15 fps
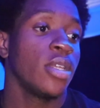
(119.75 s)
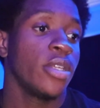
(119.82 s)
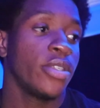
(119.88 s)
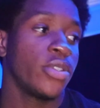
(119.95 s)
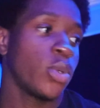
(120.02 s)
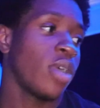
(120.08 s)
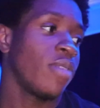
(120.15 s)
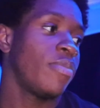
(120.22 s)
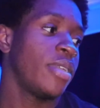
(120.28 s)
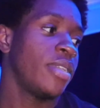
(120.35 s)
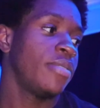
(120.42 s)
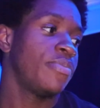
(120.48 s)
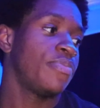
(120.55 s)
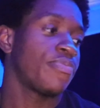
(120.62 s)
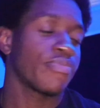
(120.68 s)
So I
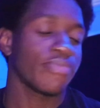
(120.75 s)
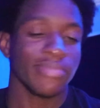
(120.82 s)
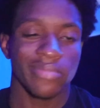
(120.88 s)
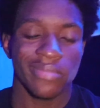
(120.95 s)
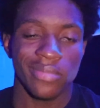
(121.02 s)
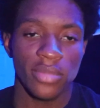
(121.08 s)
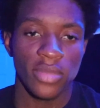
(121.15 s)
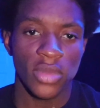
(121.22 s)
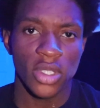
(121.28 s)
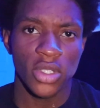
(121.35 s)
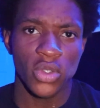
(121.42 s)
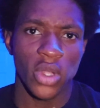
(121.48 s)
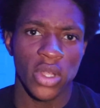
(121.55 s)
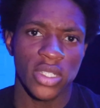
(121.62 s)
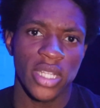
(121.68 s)

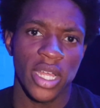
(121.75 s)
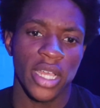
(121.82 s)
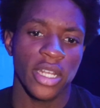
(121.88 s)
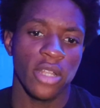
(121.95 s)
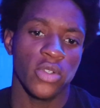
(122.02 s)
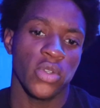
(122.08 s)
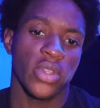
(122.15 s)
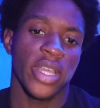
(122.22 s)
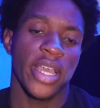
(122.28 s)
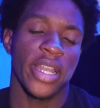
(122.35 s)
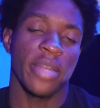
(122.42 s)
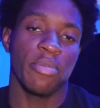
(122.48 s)
was diagnosed with that at a